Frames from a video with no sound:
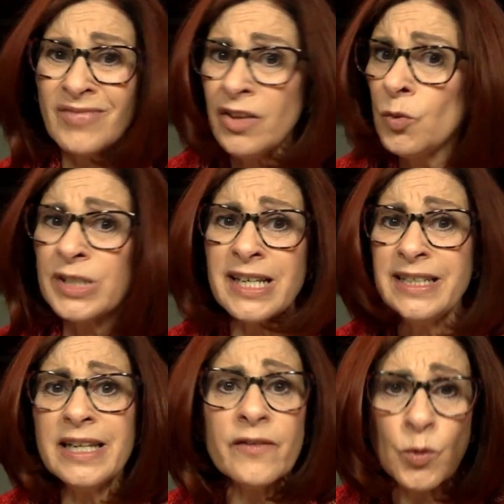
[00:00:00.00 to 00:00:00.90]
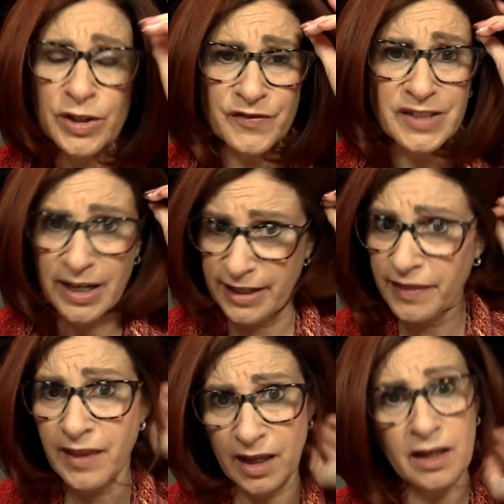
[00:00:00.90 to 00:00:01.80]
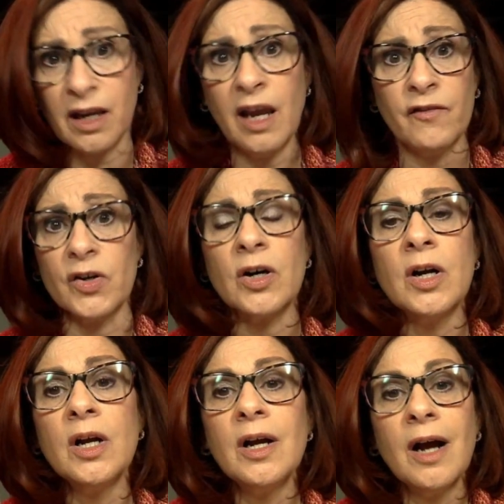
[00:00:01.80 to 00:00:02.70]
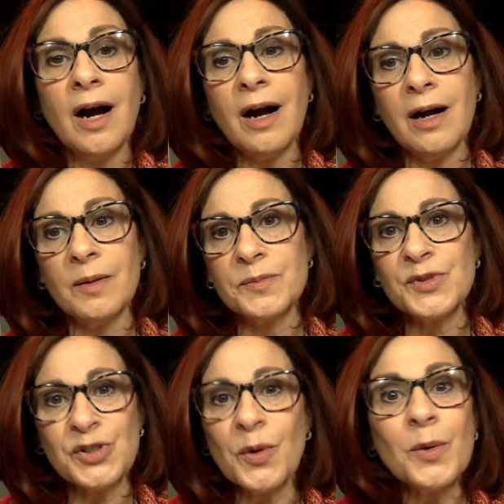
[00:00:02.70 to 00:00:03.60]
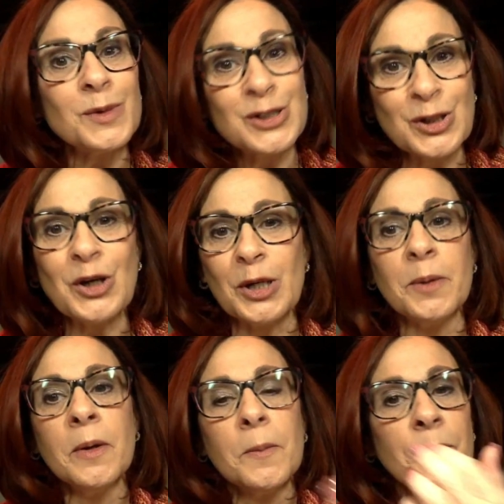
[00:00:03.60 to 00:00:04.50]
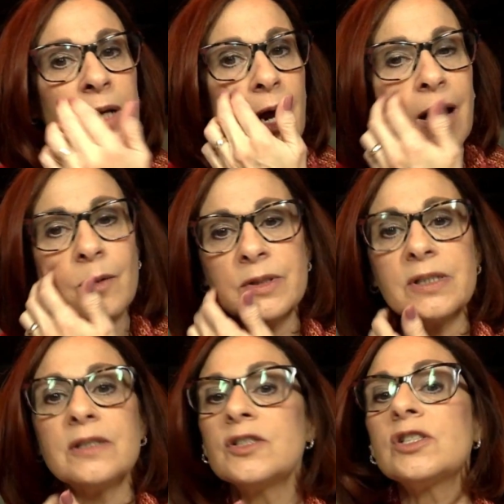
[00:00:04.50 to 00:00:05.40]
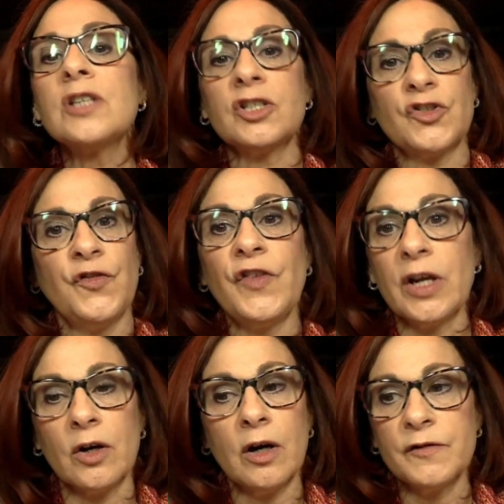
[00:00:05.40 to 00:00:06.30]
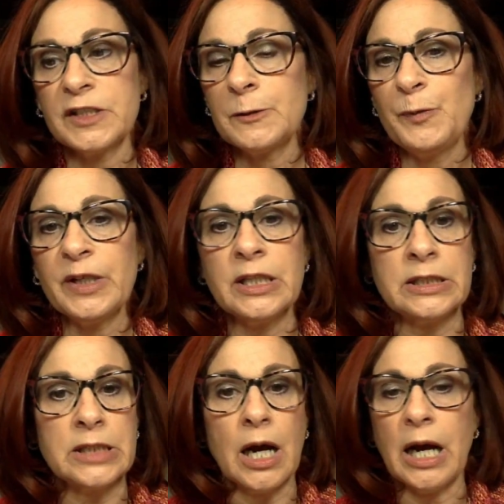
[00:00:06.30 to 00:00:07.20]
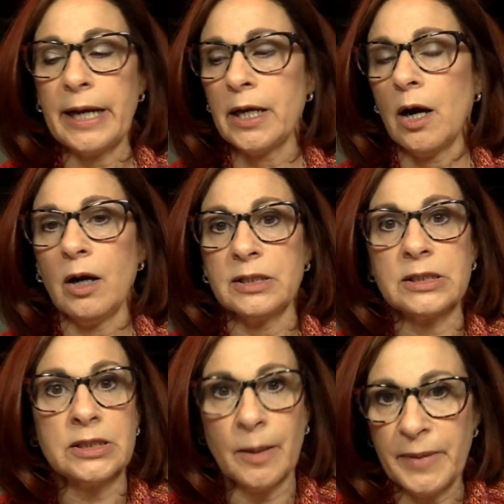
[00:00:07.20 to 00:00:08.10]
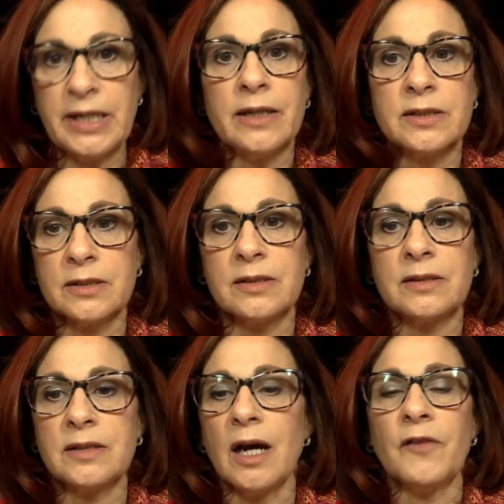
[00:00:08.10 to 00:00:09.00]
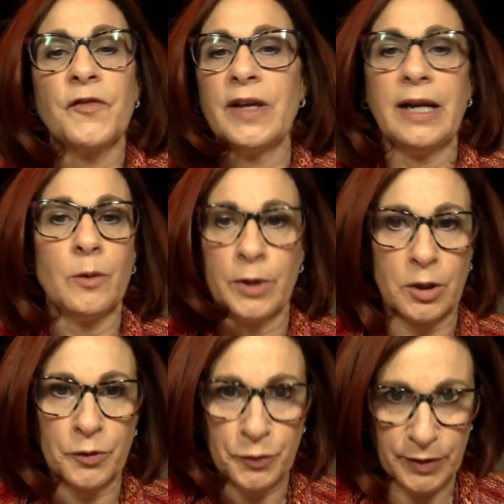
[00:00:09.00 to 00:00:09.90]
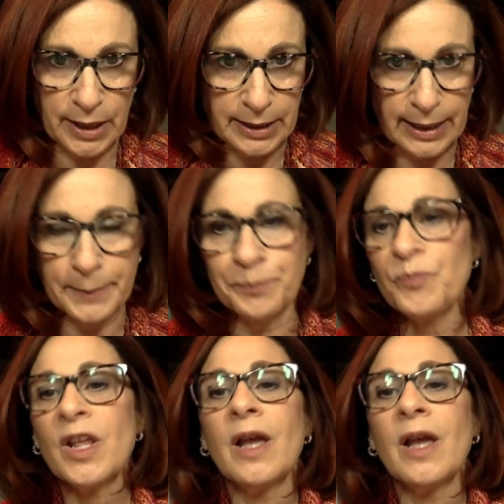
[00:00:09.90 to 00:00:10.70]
Otherwise, I never would have dyed a thing, ever. So it was good. But I was in such fear of spilling dye on somebody else's stuff. And I don't want to go through that again.